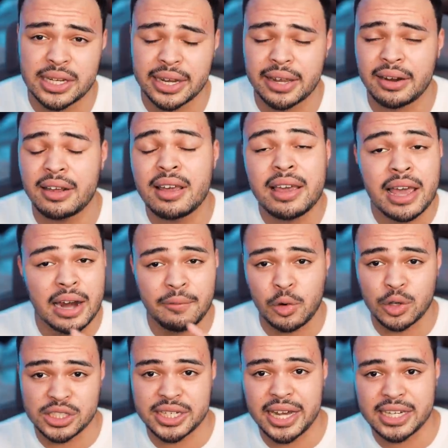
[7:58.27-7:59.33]
second. And of
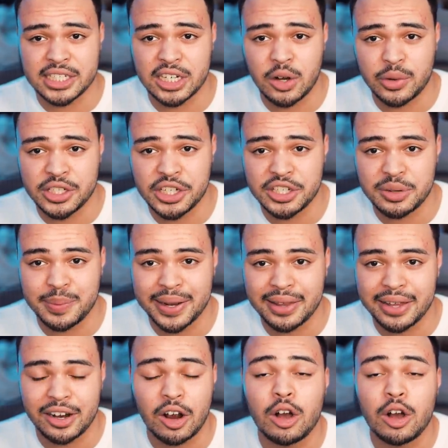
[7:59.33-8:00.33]
course, you guys can always change your mind later.